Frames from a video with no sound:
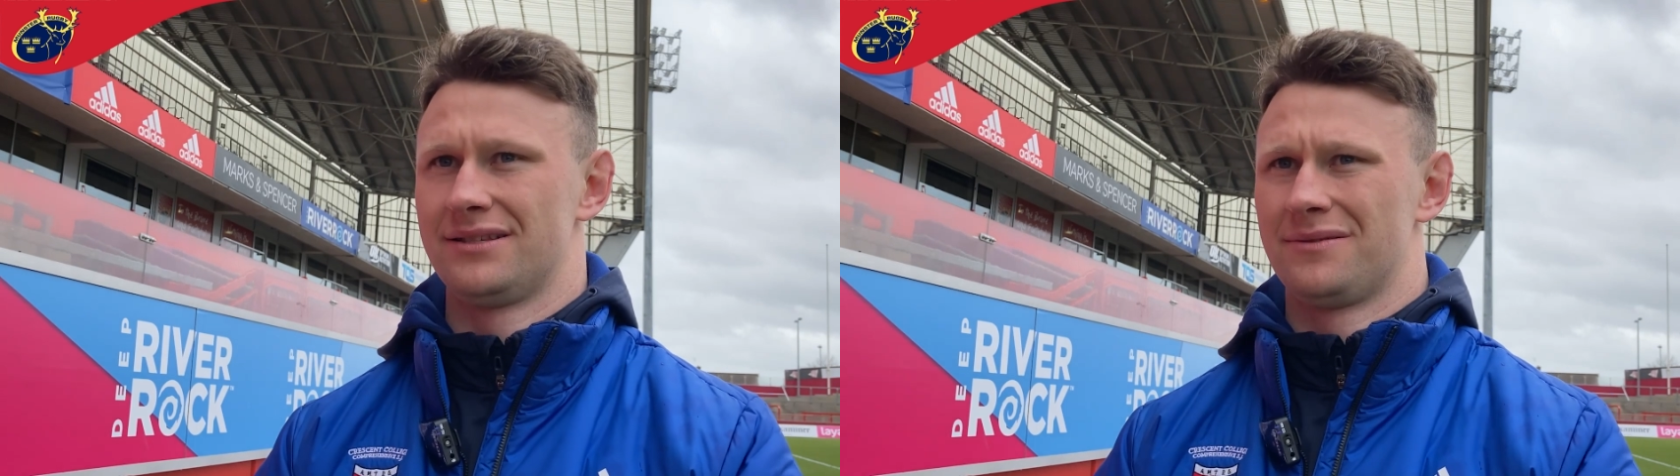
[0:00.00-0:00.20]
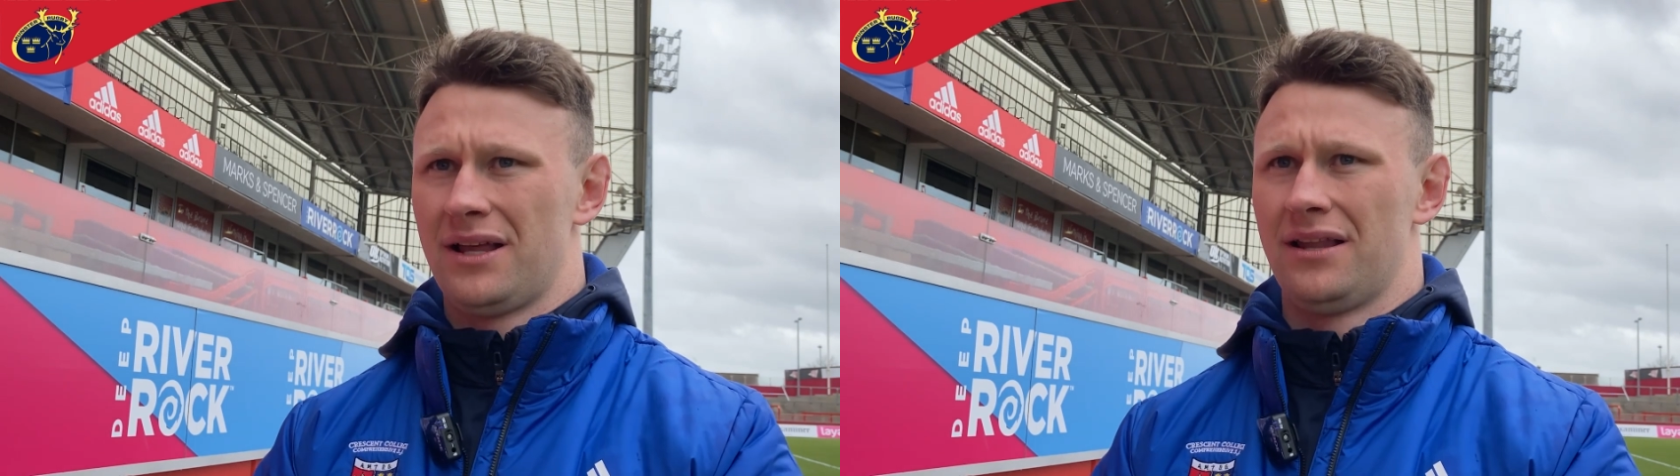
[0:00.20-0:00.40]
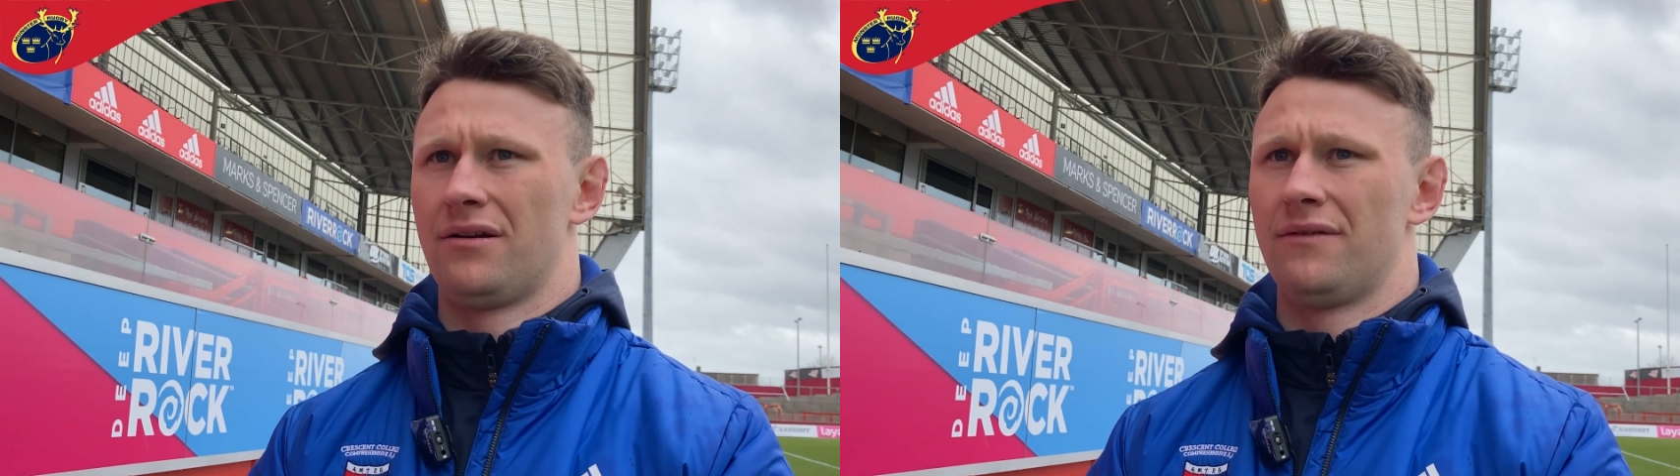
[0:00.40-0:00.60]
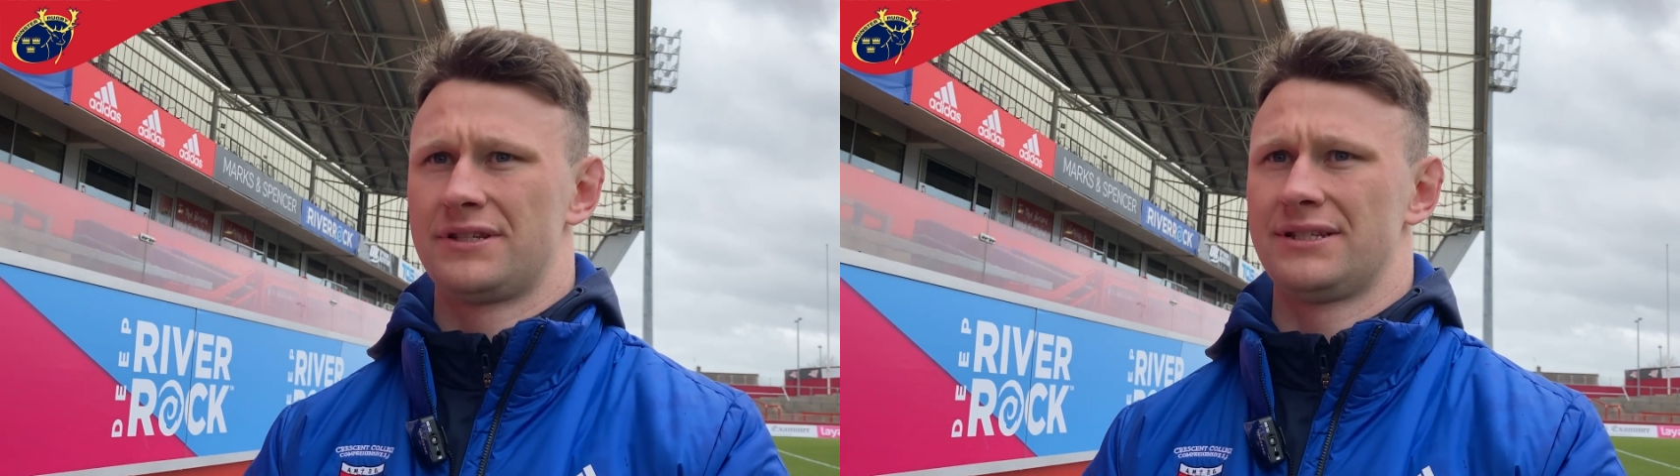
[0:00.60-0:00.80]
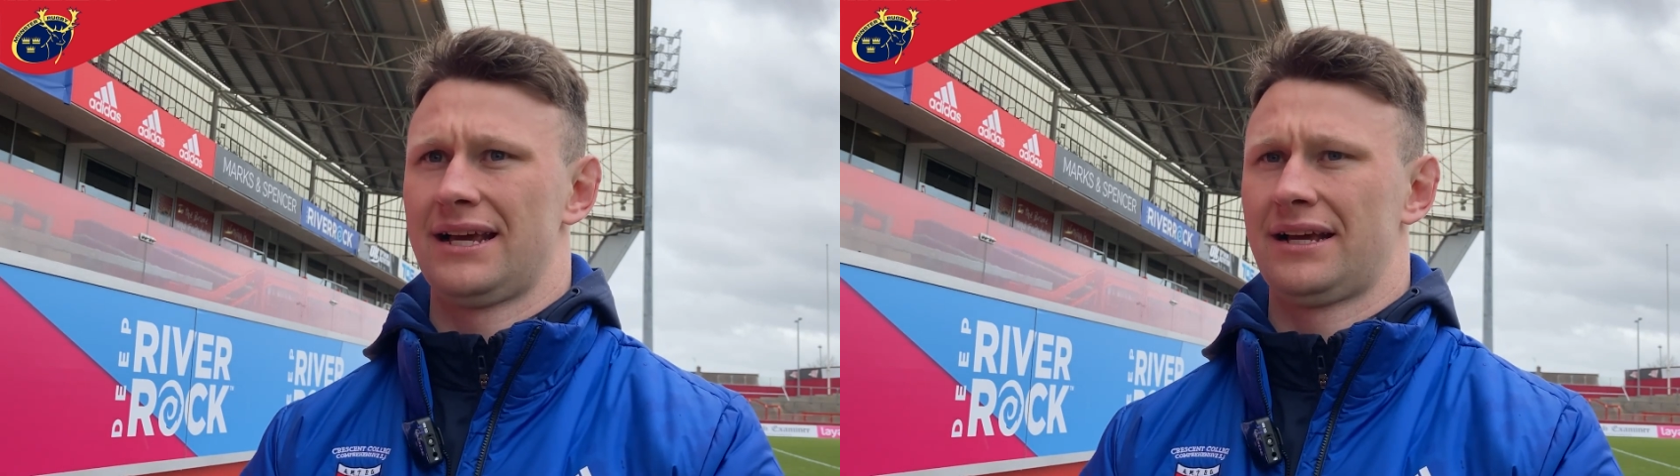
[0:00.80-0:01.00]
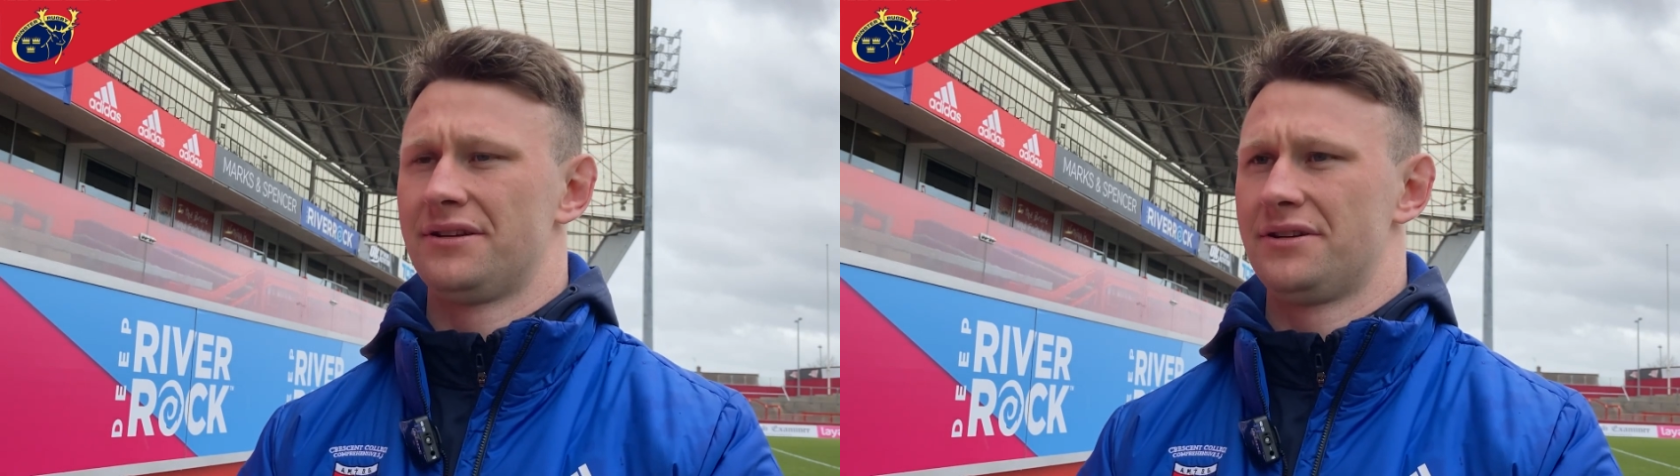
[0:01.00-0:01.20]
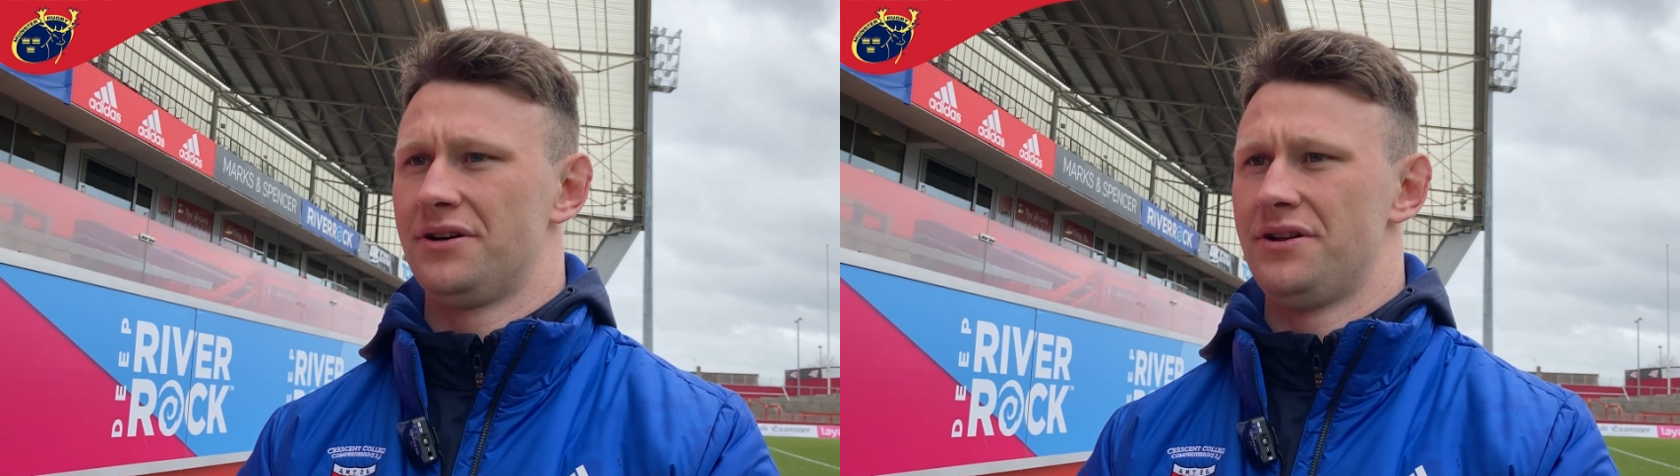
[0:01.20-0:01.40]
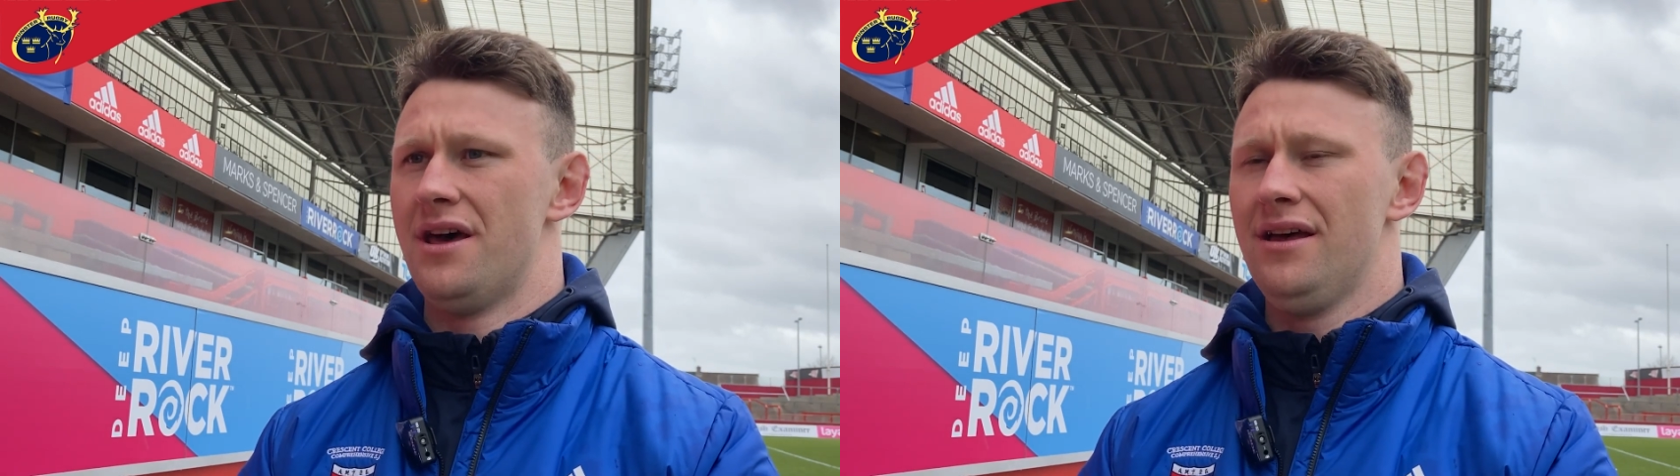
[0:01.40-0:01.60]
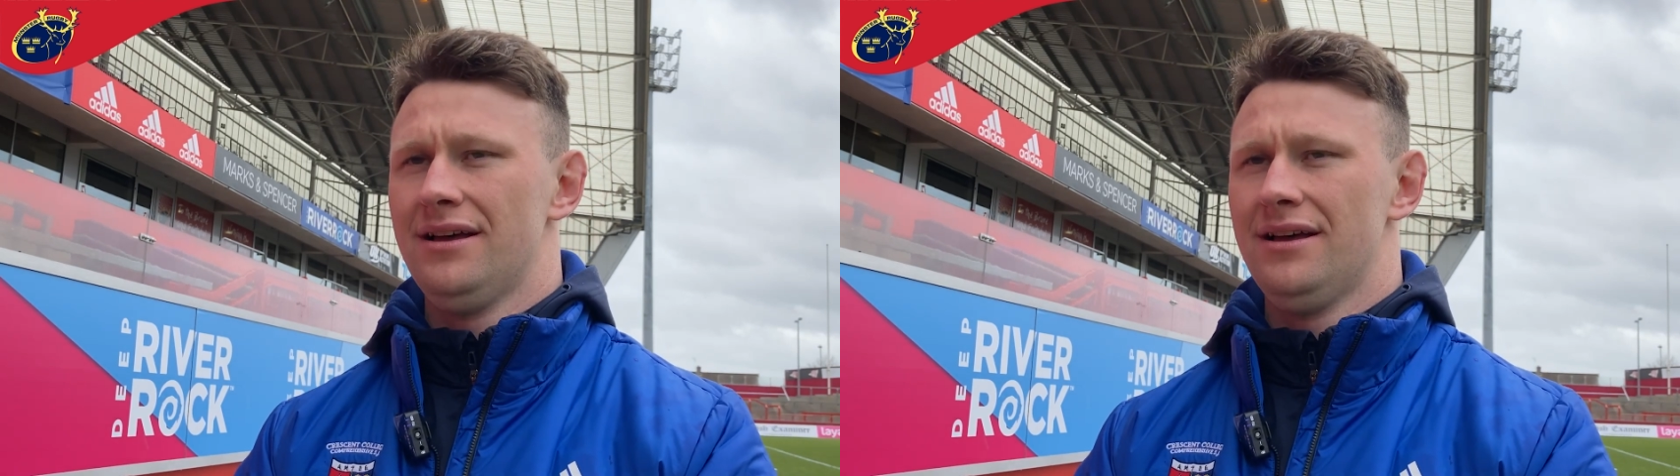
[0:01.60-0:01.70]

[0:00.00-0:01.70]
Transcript: as well are obviously second to none.